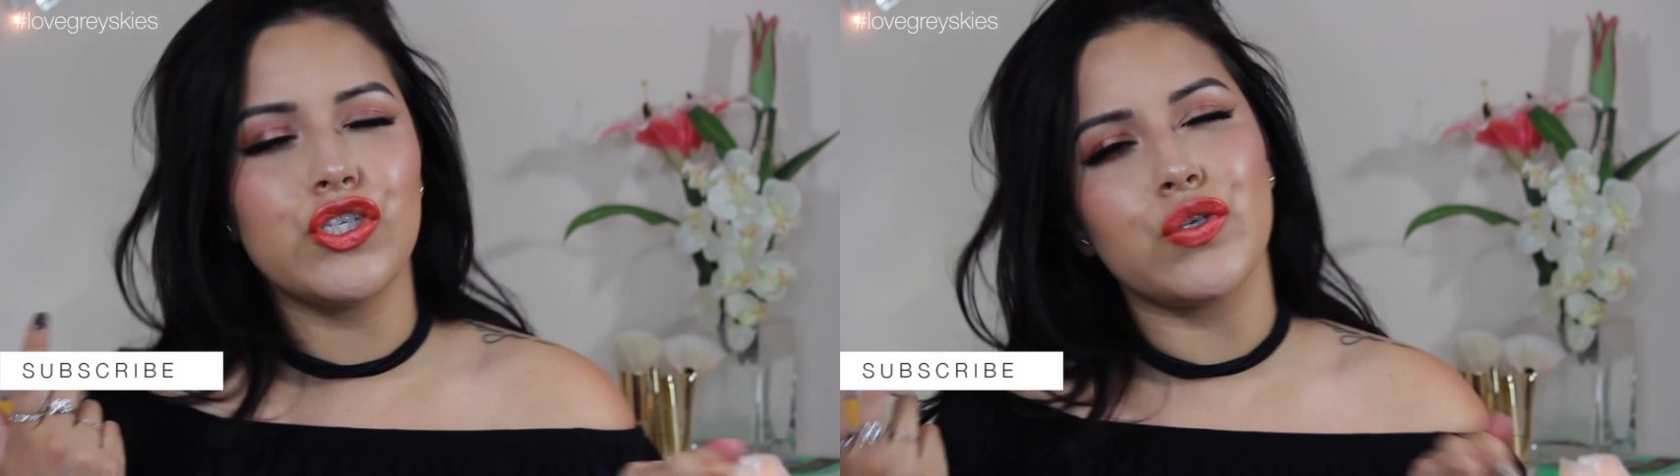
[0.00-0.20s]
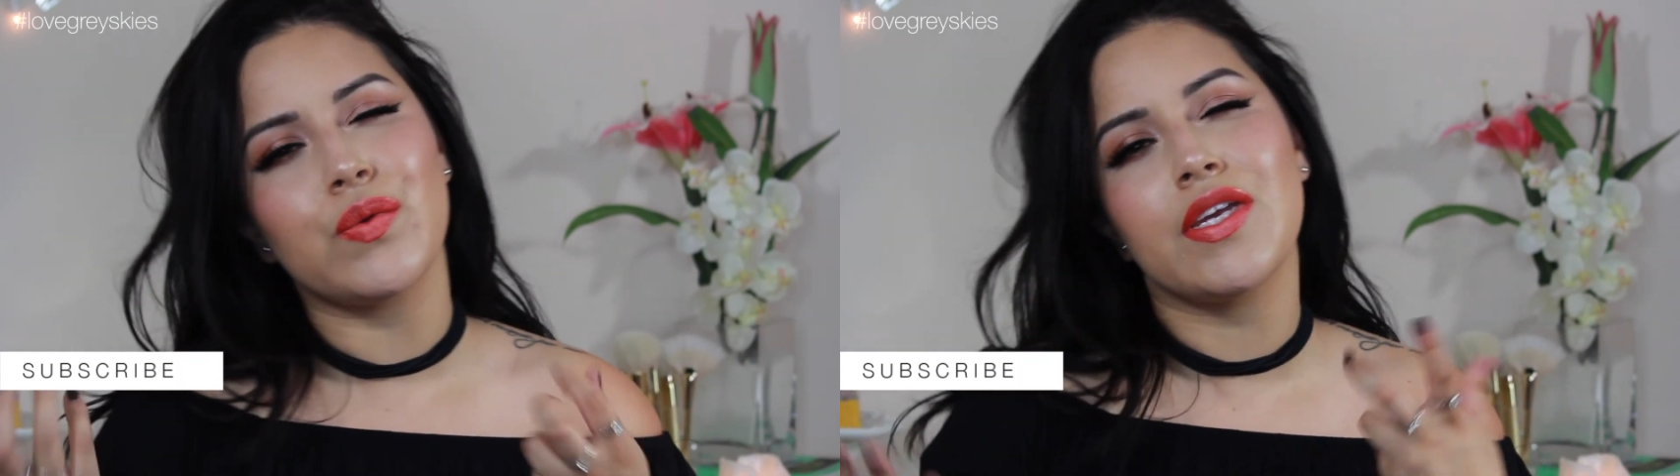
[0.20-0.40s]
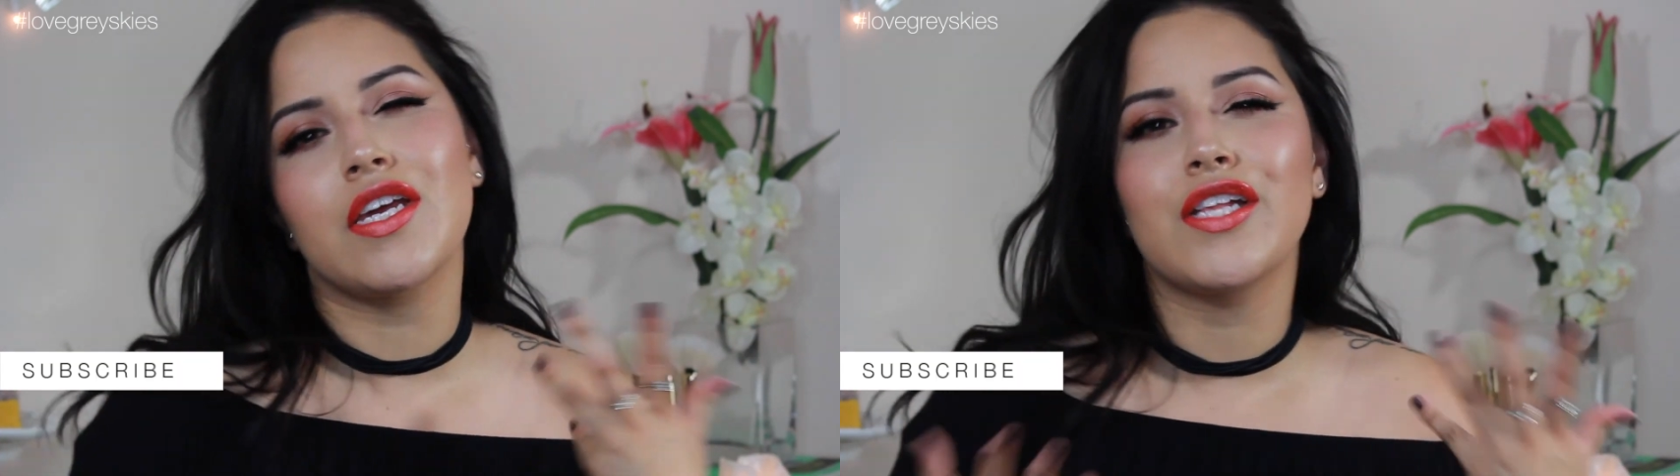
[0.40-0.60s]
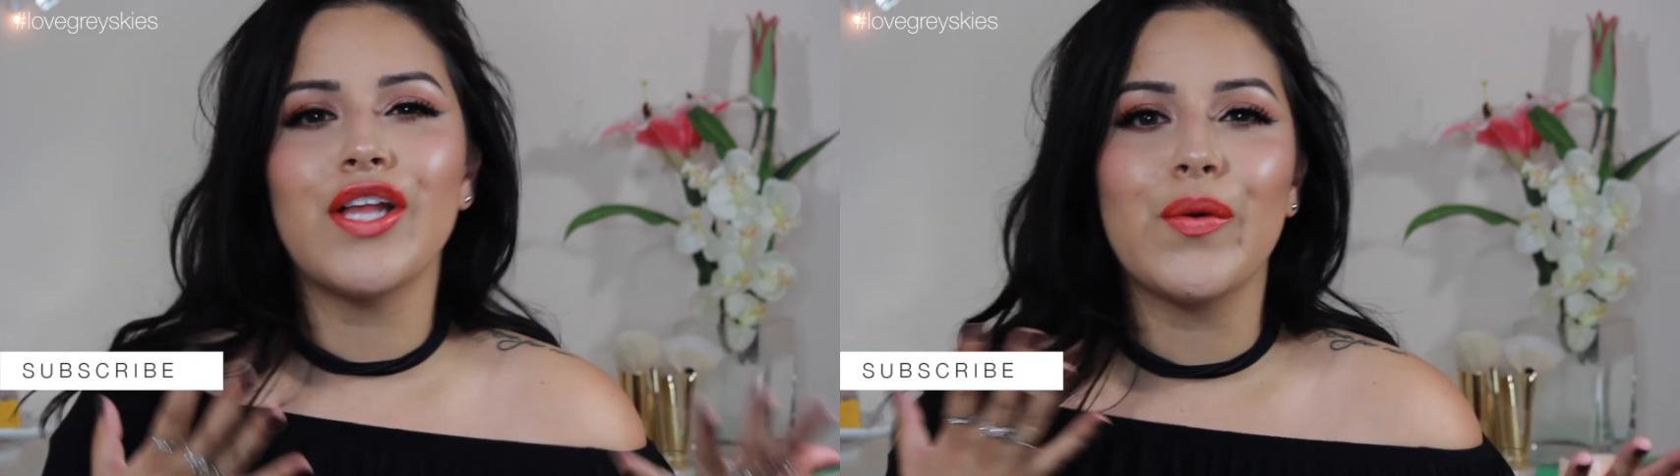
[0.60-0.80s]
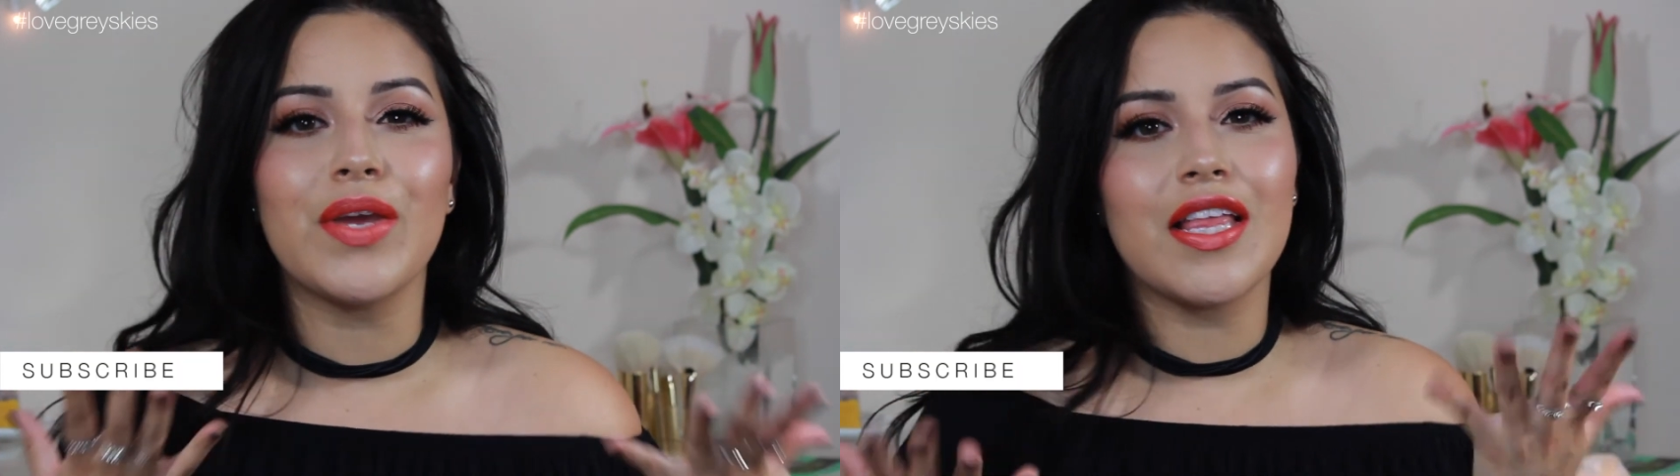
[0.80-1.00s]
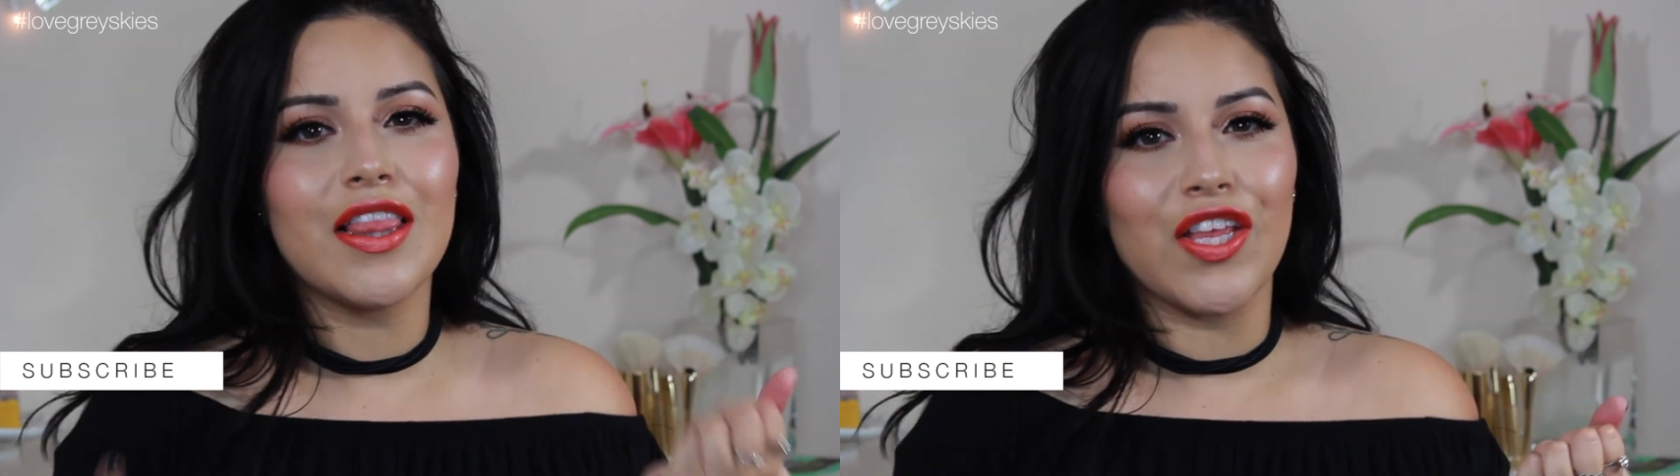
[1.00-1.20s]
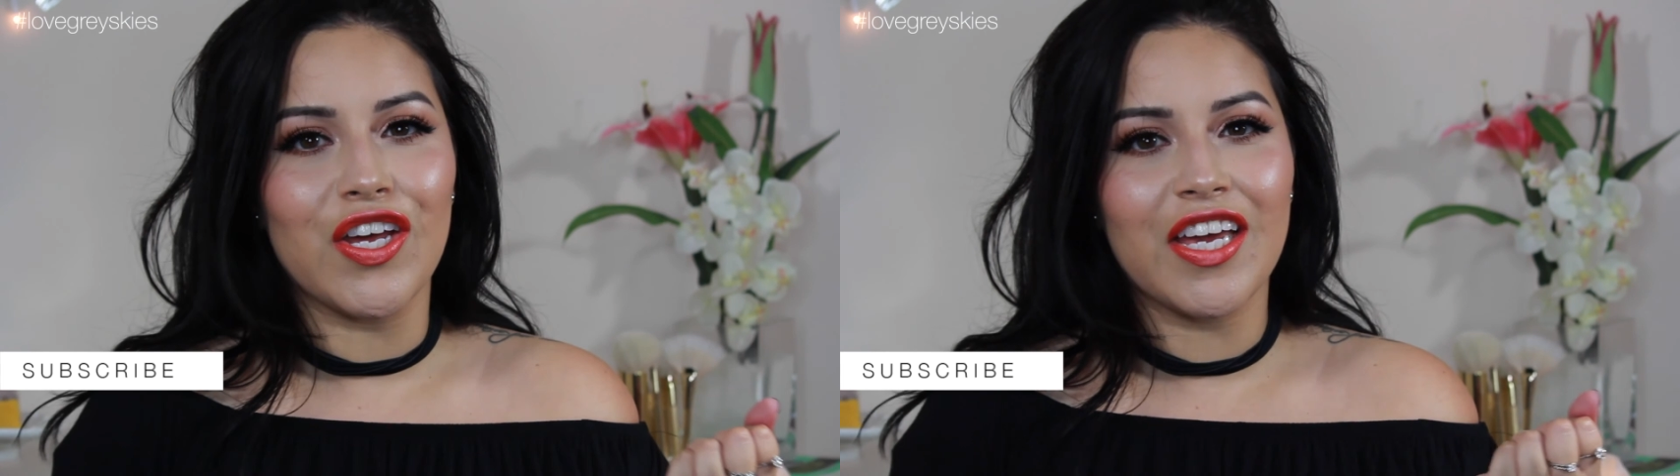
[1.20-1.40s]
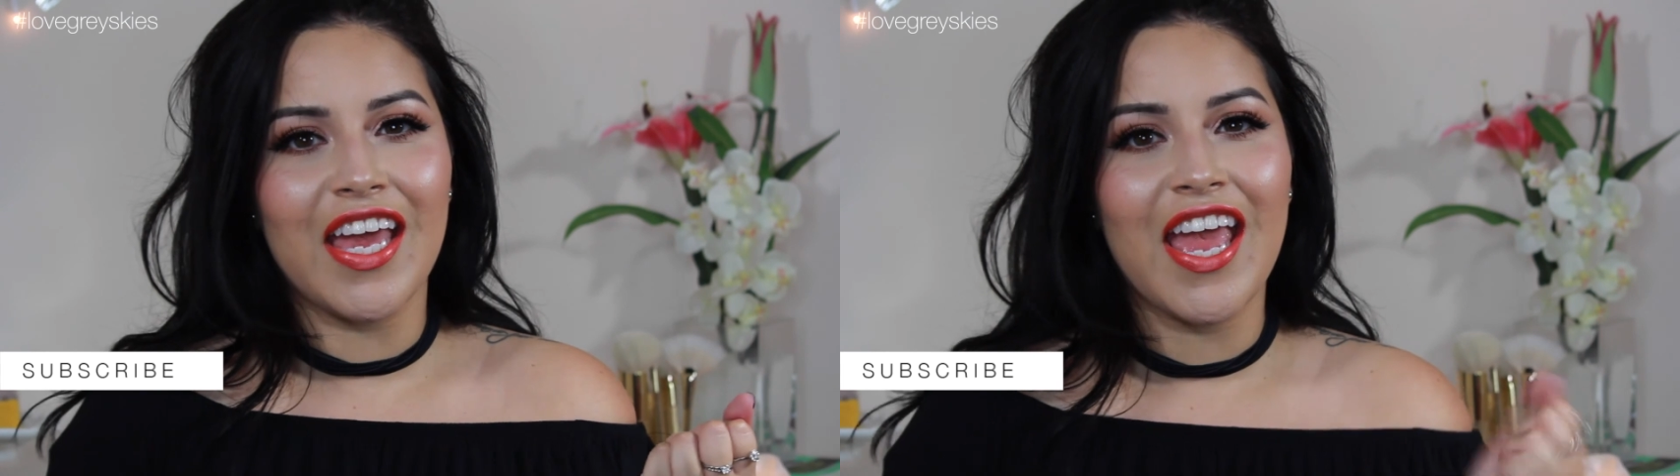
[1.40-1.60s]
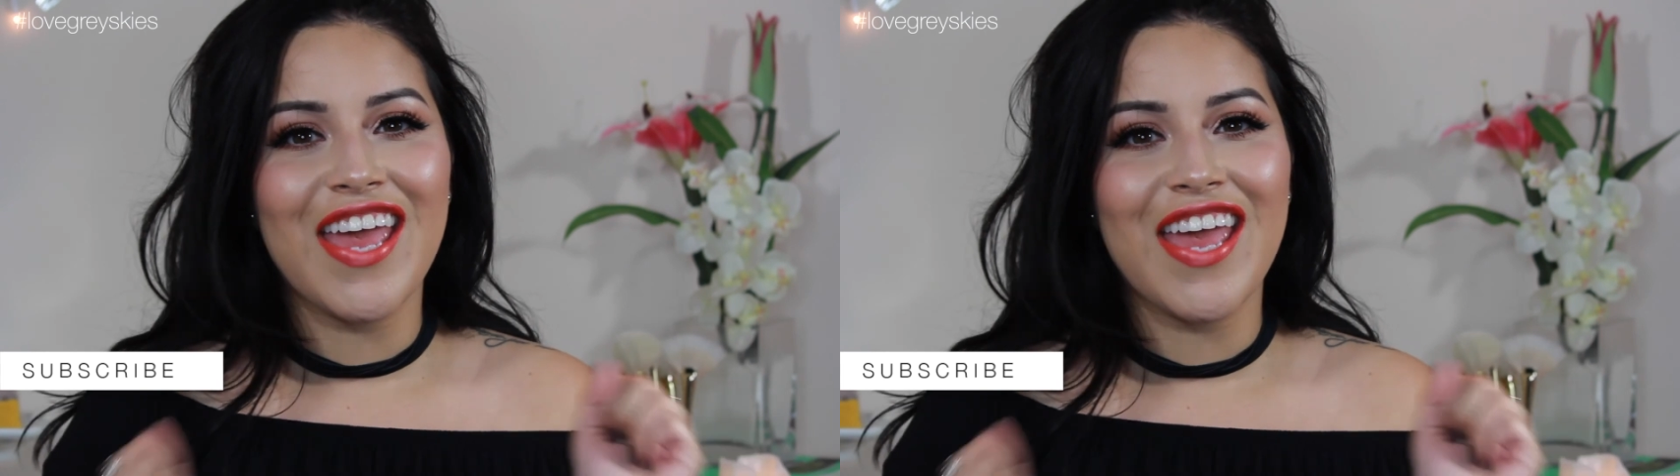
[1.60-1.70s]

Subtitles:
dewy glowy look,